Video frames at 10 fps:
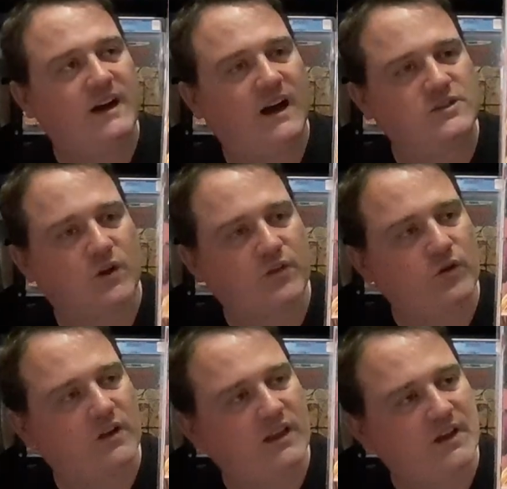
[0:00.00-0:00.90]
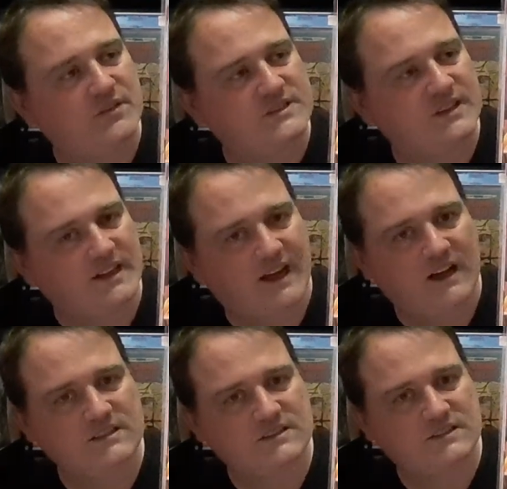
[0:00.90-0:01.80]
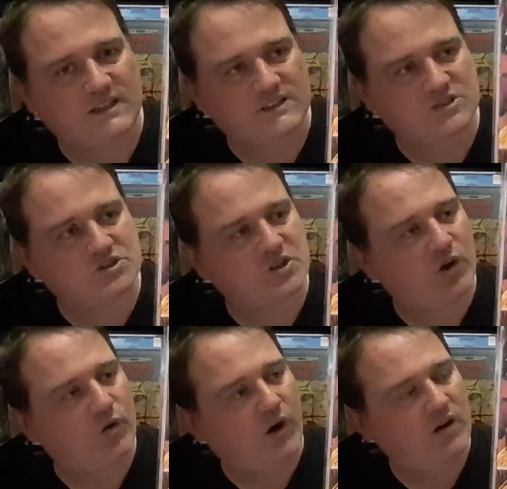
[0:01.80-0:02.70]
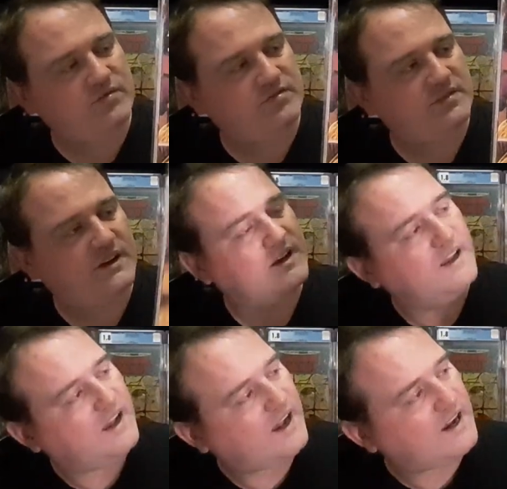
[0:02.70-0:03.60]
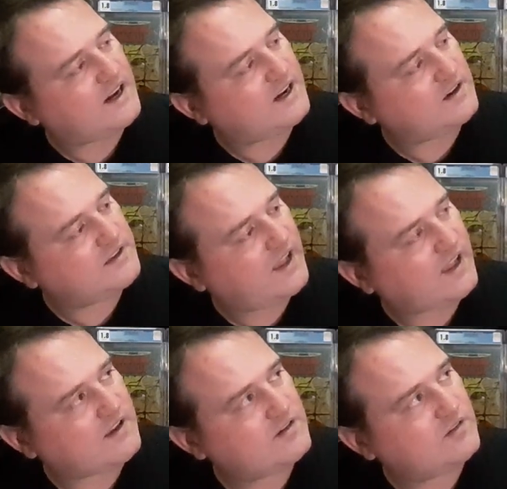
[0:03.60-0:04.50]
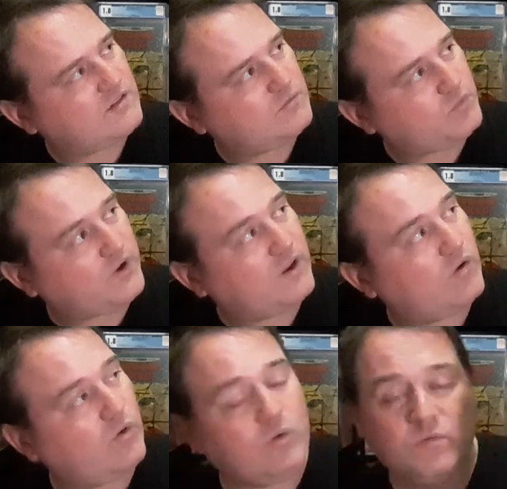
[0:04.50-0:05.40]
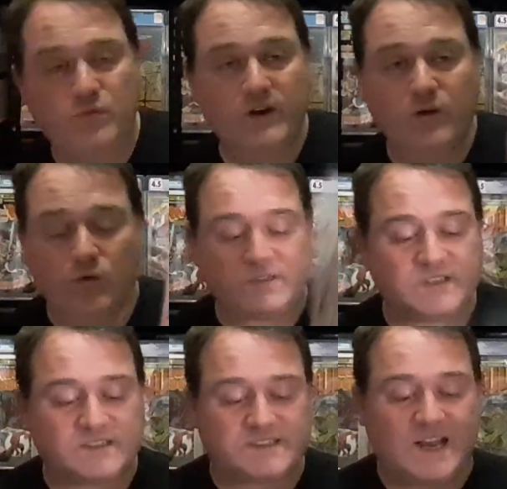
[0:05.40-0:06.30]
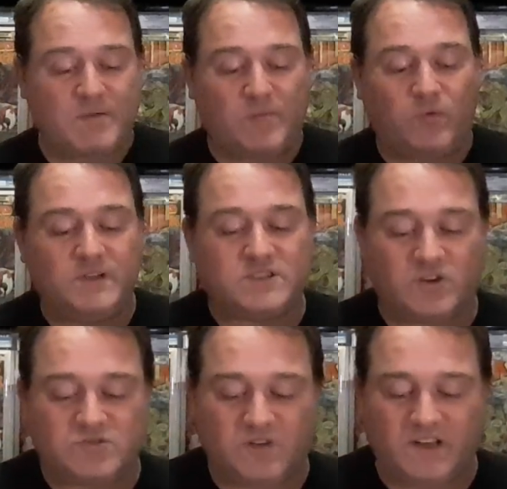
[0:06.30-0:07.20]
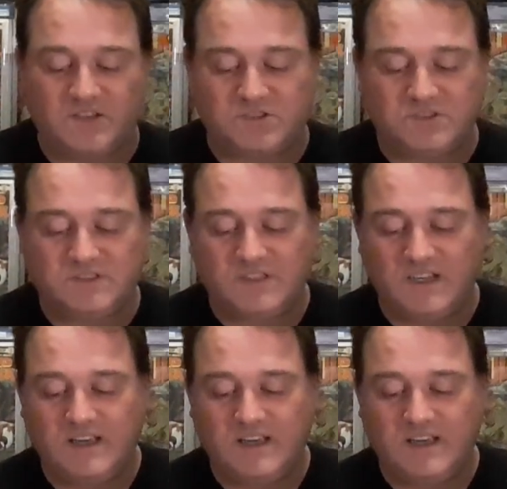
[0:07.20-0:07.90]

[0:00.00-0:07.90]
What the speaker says: So I thought I'd leave it to the last to show off. Yeah, pretty cool. Pretty cool to snap up all these Ghost Rider issues.